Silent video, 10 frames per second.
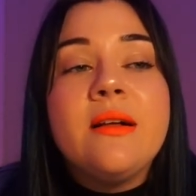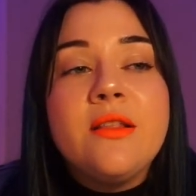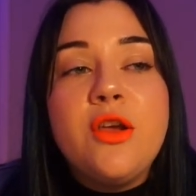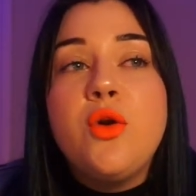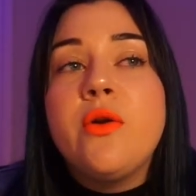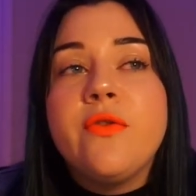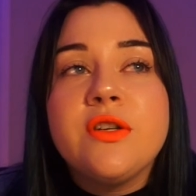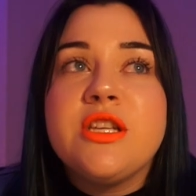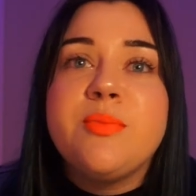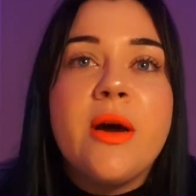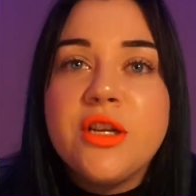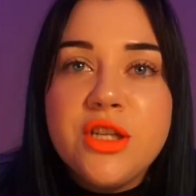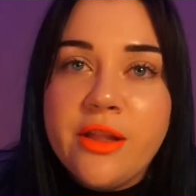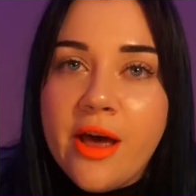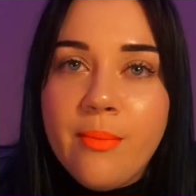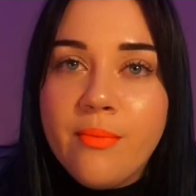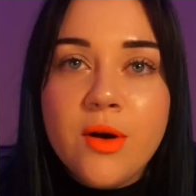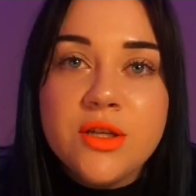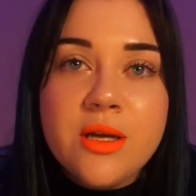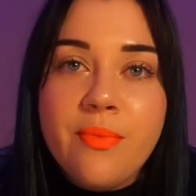the universe is punishing them
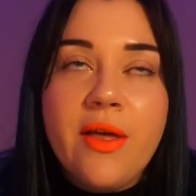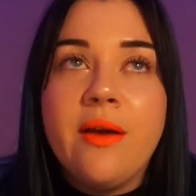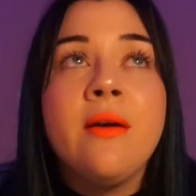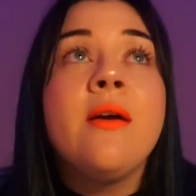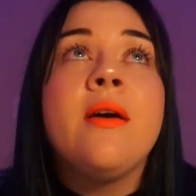or something.